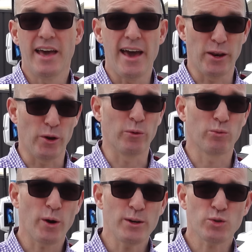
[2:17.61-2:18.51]
And on a
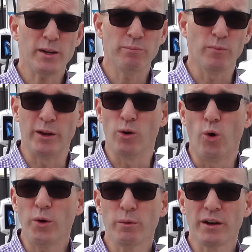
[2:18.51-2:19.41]
road trip, when
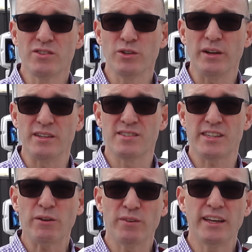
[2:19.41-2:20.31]
all you want to do is
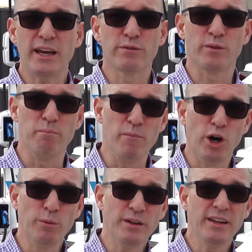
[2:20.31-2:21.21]
safely get from
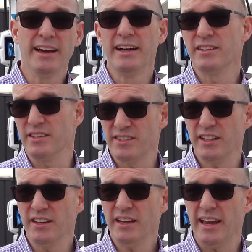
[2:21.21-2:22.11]
Melbourne to
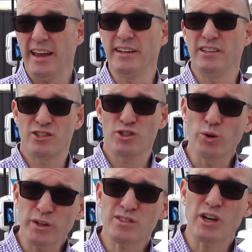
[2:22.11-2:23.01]
Sydney in as
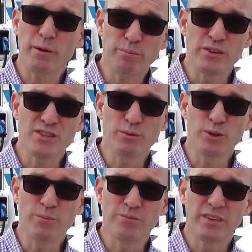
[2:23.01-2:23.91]
short as time possible,